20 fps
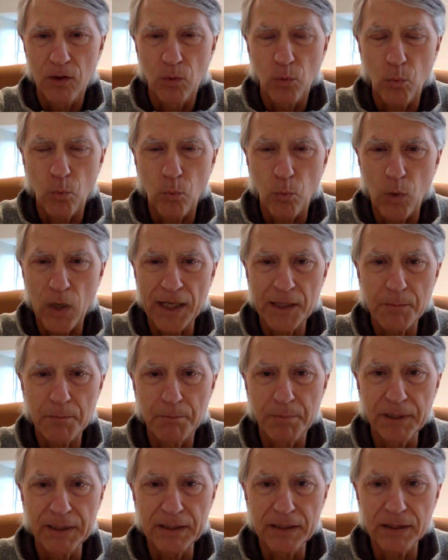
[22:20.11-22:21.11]
one
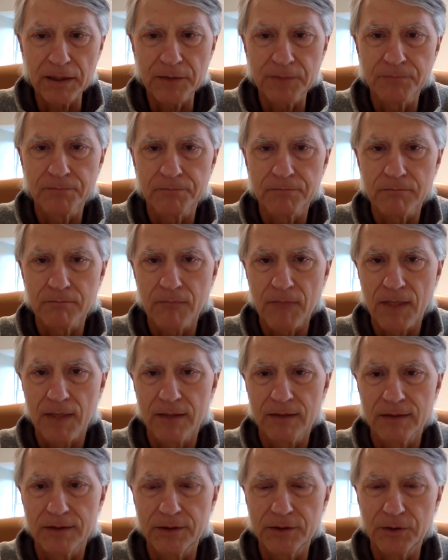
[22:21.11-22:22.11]
bill.
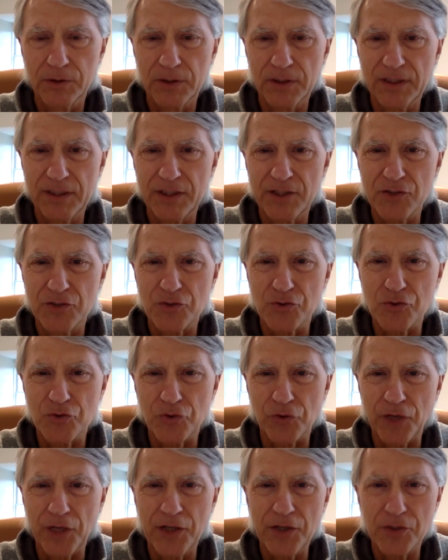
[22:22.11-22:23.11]
You only need to
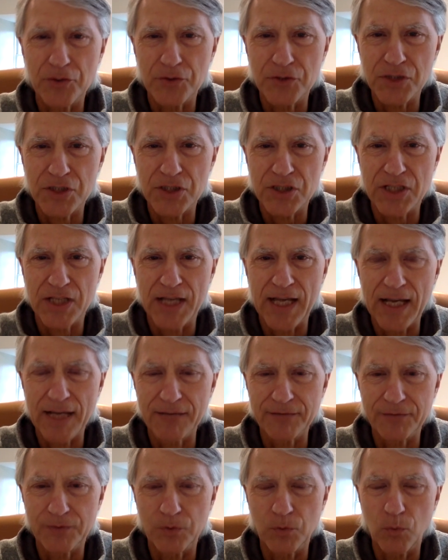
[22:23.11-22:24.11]
train your
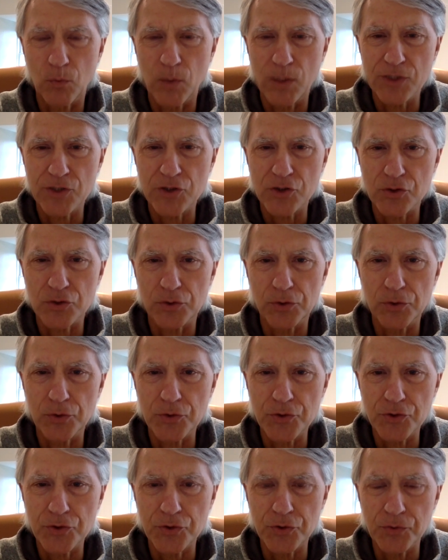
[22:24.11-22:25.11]
staff on one
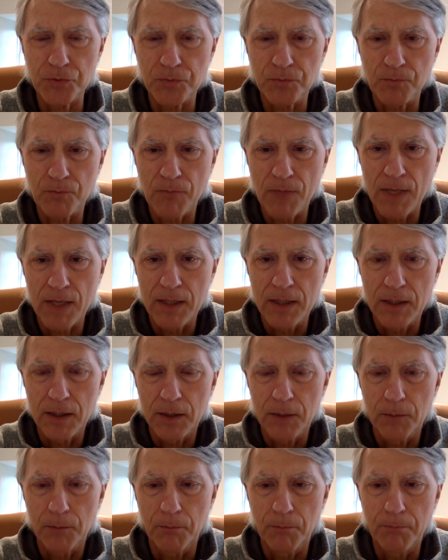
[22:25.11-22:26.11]
solution,
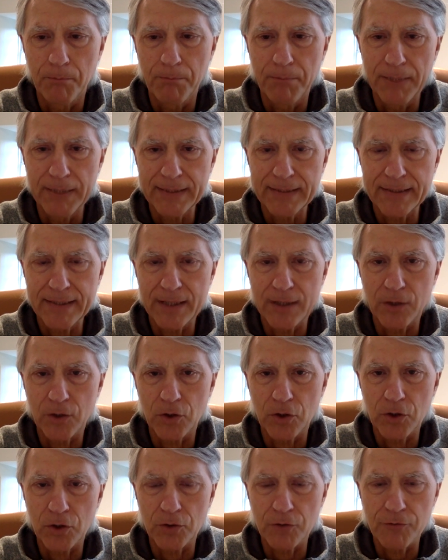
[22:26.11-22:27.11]
but that
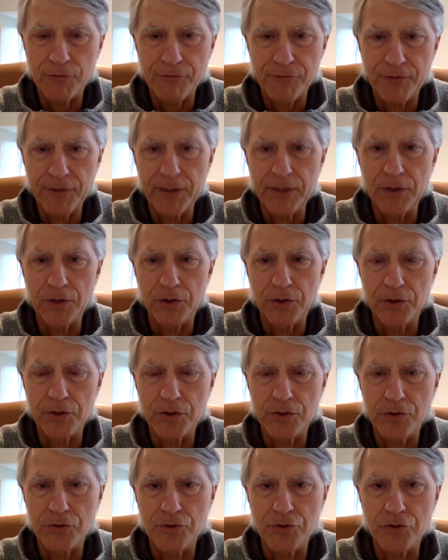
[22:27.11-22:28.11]
are
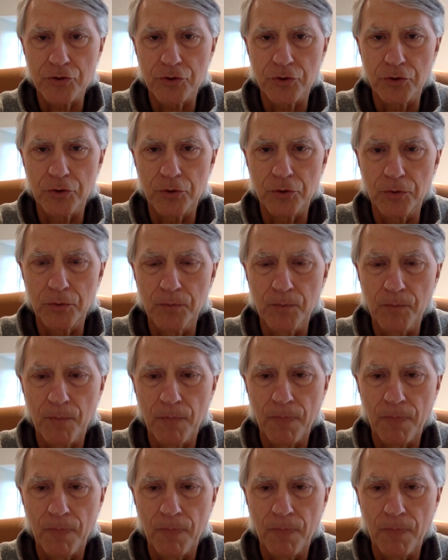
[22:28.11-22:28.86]
configured to